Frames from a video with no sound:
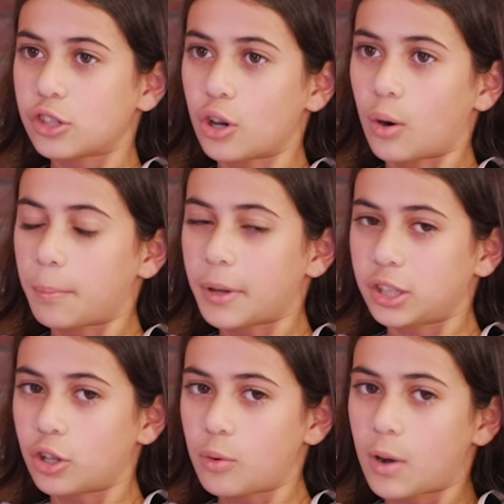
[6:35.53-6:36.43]
So, but
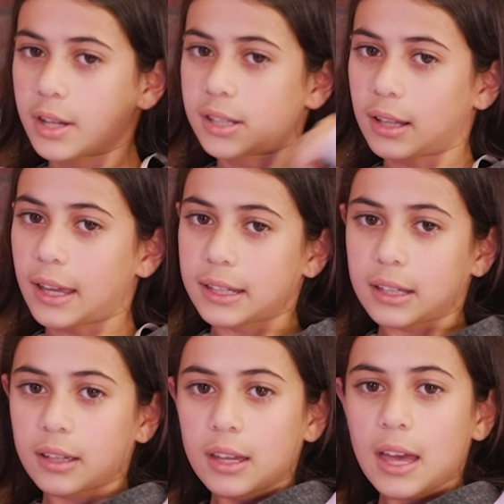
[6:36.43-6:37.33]
you don't want to
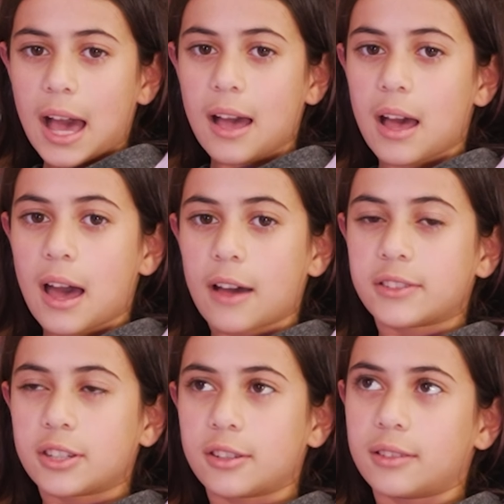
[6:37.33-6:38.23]
like
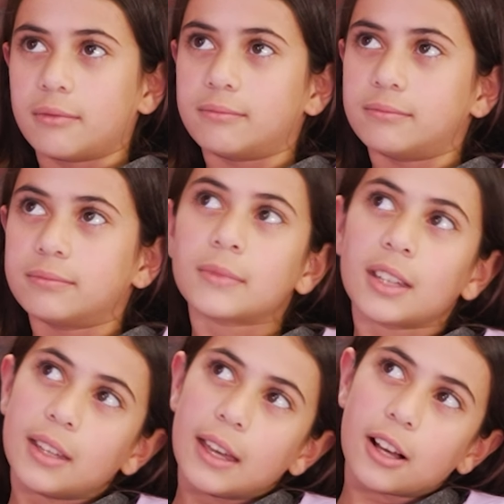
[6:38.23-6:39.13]
have to,
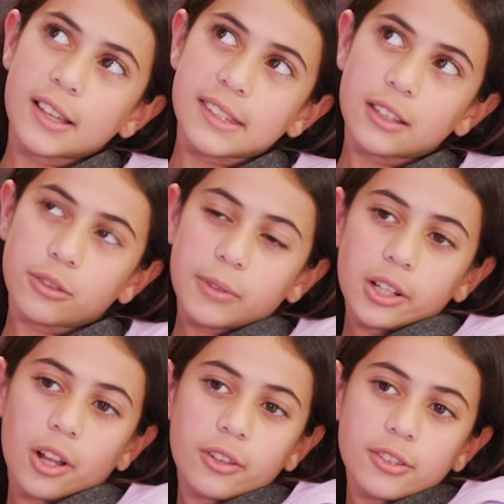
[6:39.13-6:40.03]
it costs like
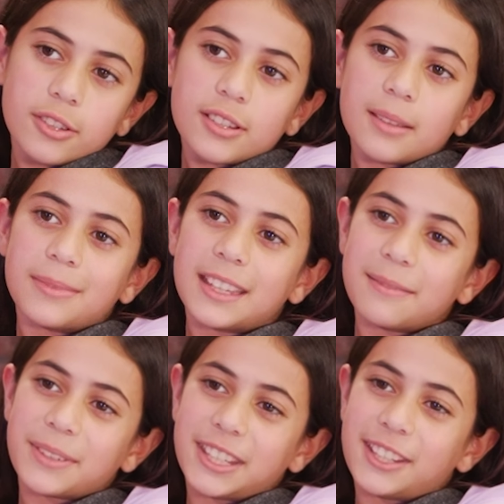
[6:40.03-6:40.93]
$3 or
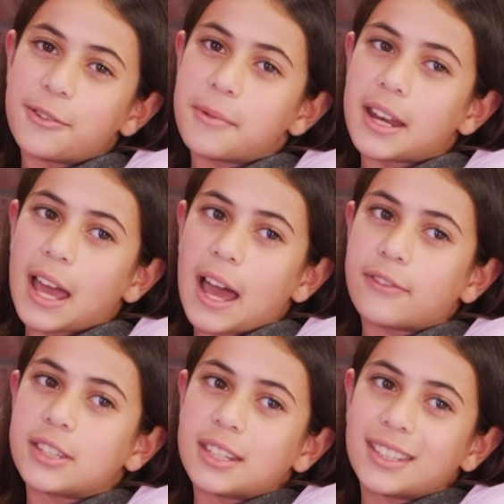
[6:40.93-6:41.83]
something, but you don't want to
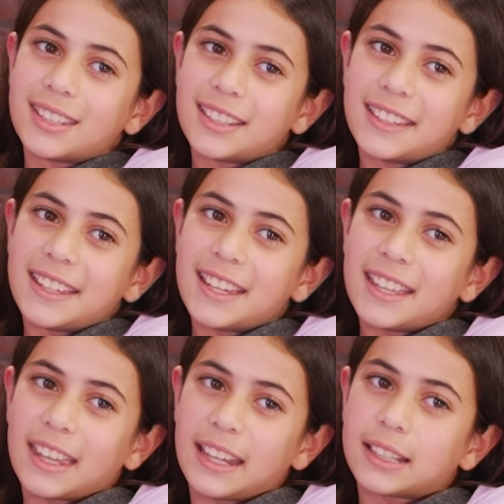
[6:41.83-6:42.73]
have to
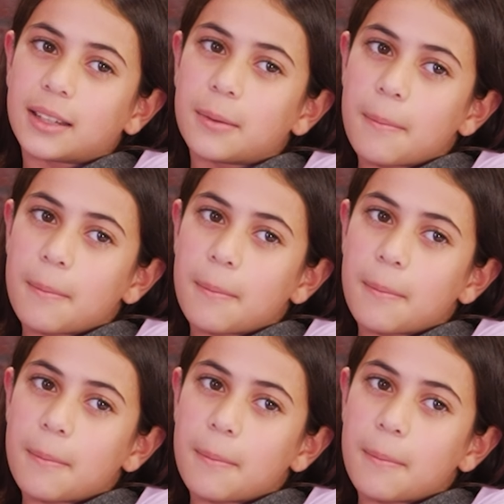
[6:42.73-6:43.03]
like